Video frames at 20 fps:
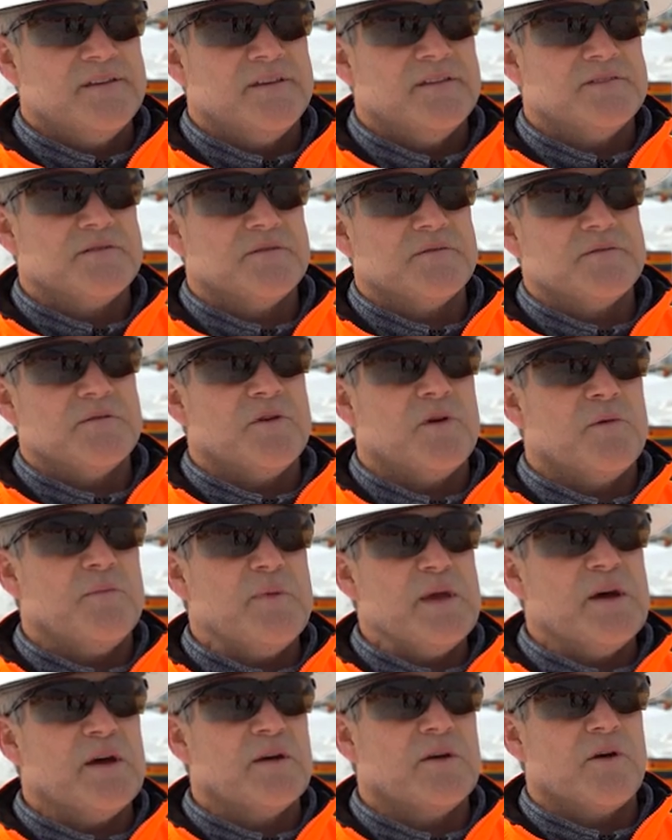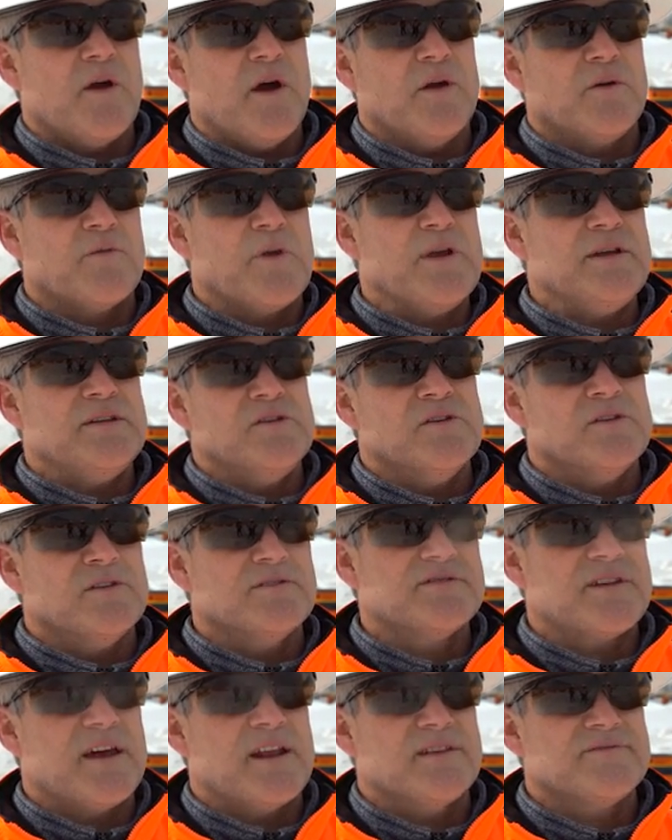it's, it'll be a, a great deal
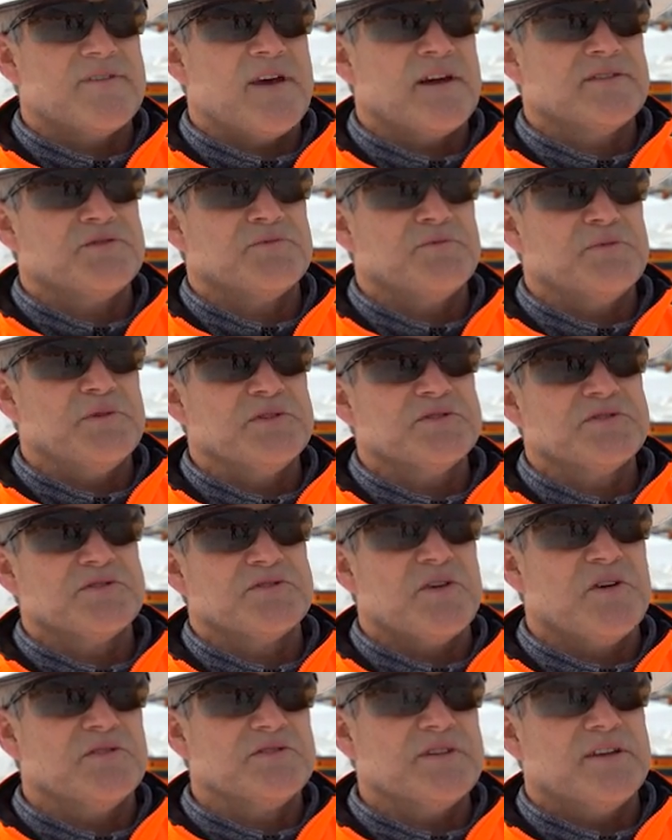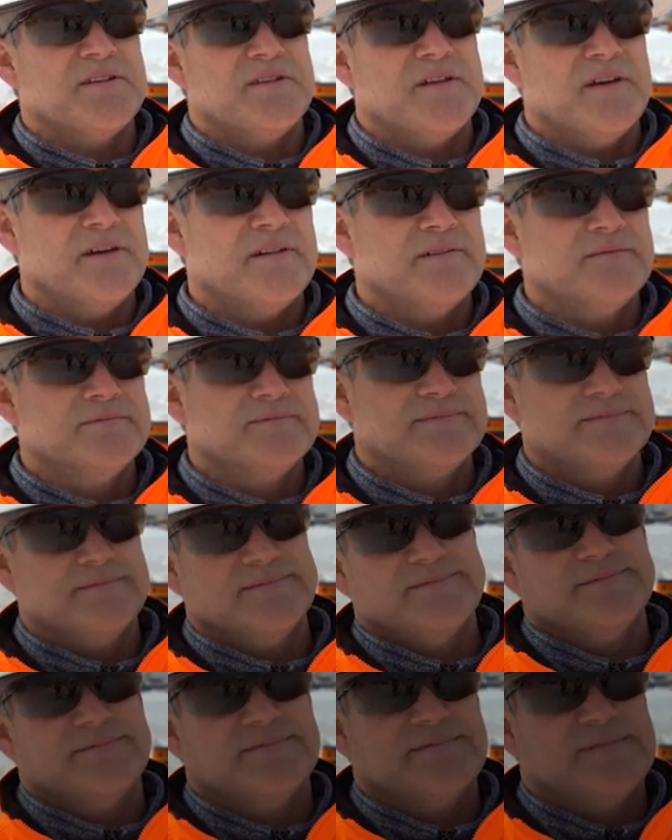of satisfaction when this is all said and
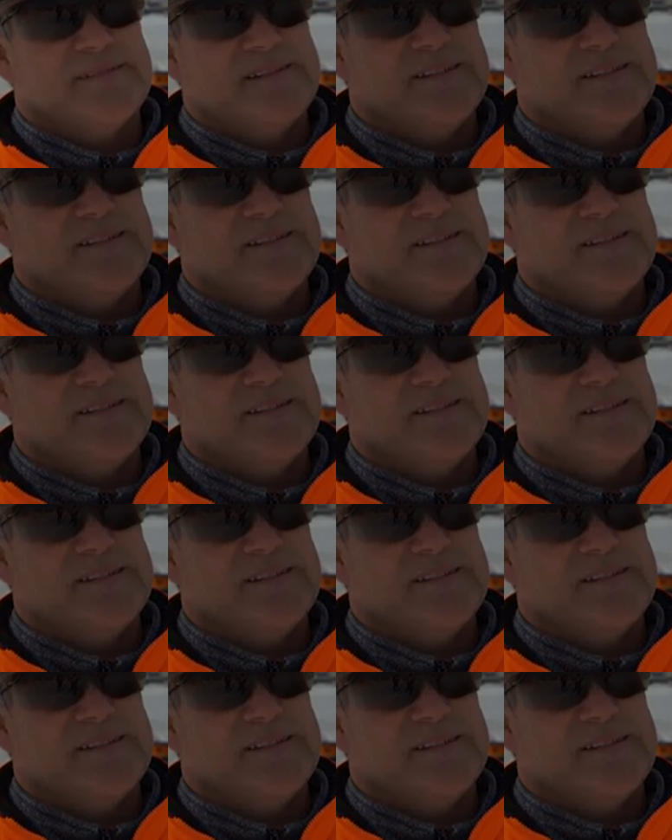done.